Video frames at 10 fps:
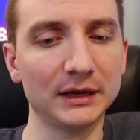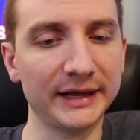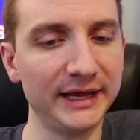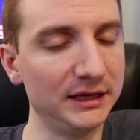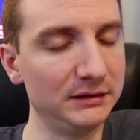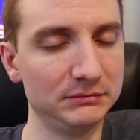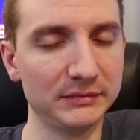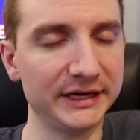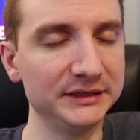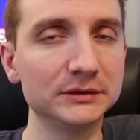hey,
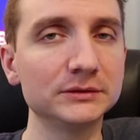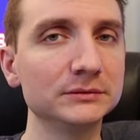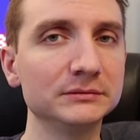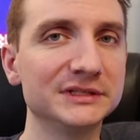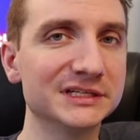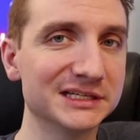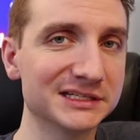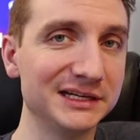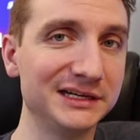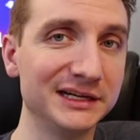I know this
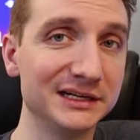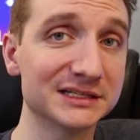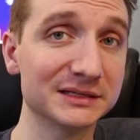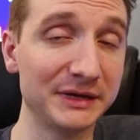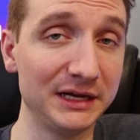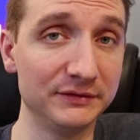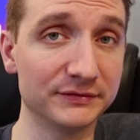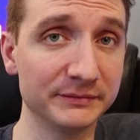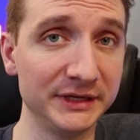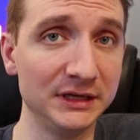is gonna get some hate
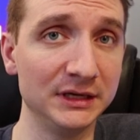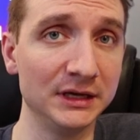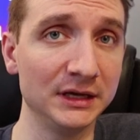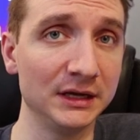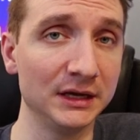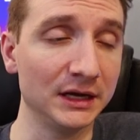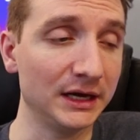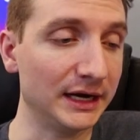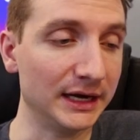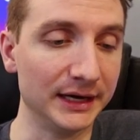for me.
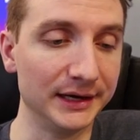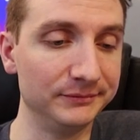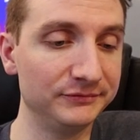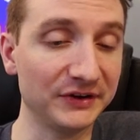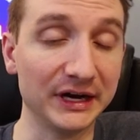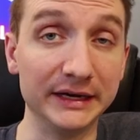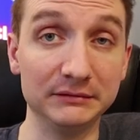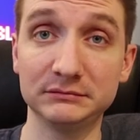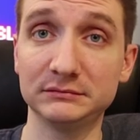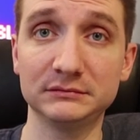Uh,
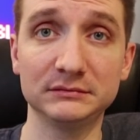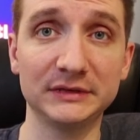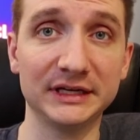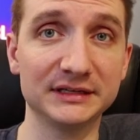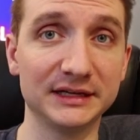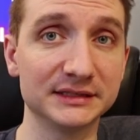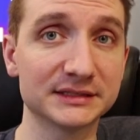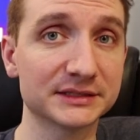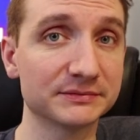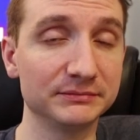fine. That
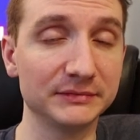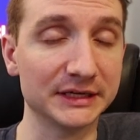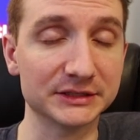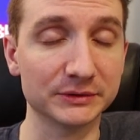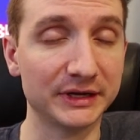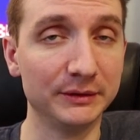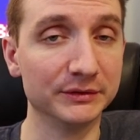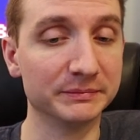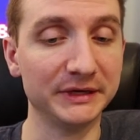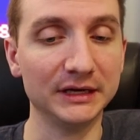that's that's okay
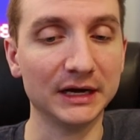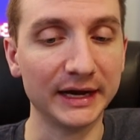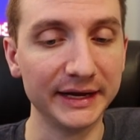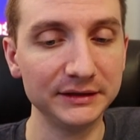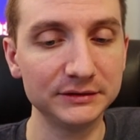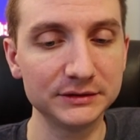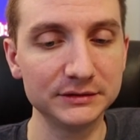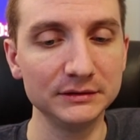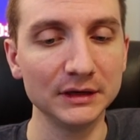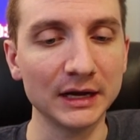with me. I
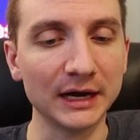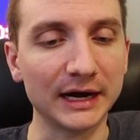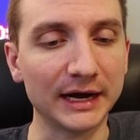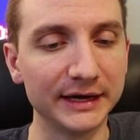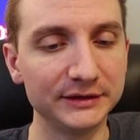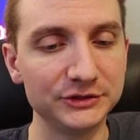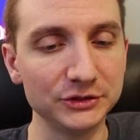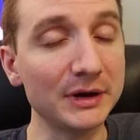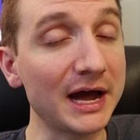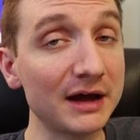I
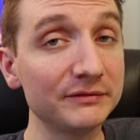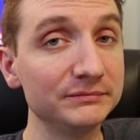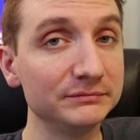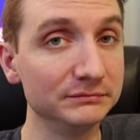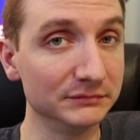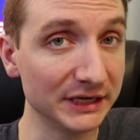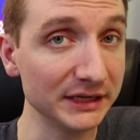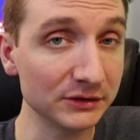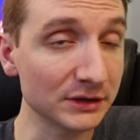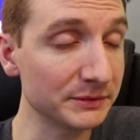do have
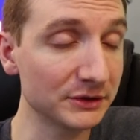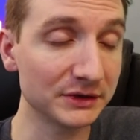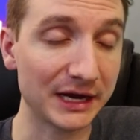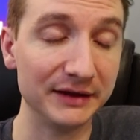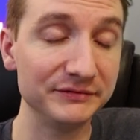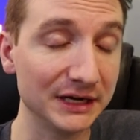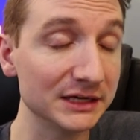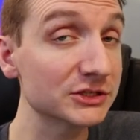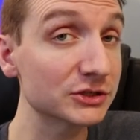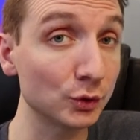money in cryptocurrency. I have
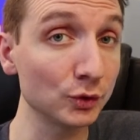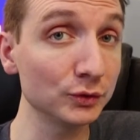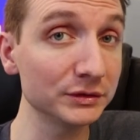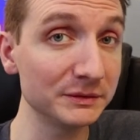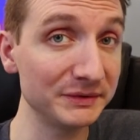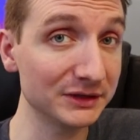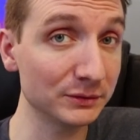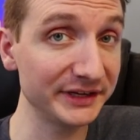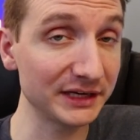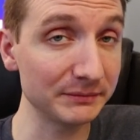not sold the
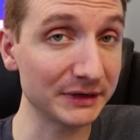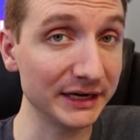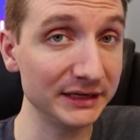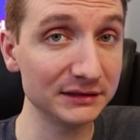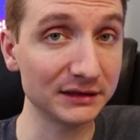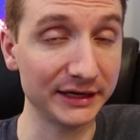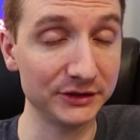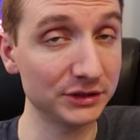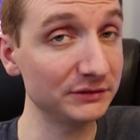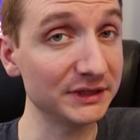Bitcoin I mined. I
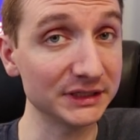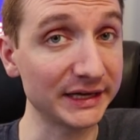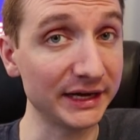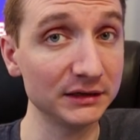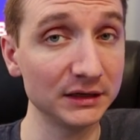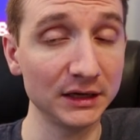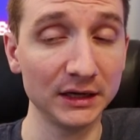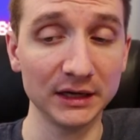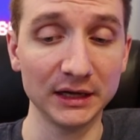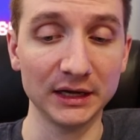could have done that,
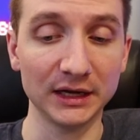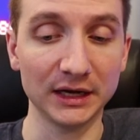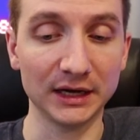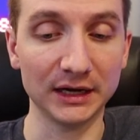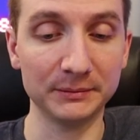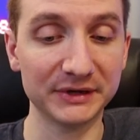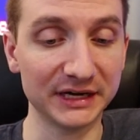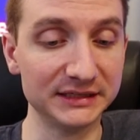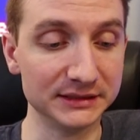uh, but I